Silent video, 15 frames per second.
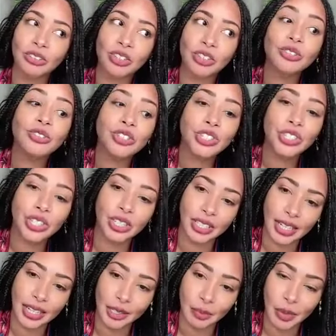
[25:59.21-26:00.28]
crucial it
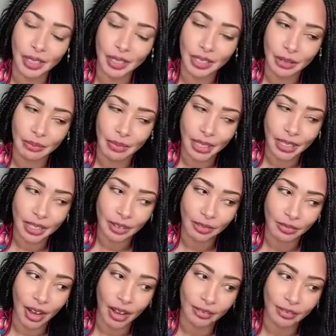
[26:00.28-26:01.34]
has been to my
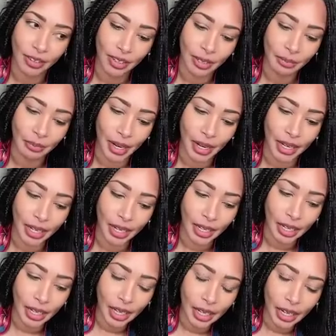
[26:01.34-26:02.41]
survival and
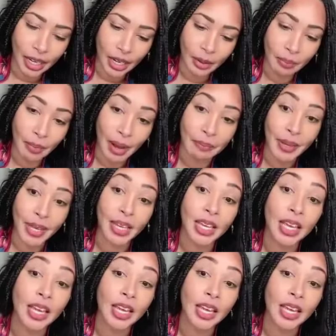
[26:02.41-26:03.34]
my being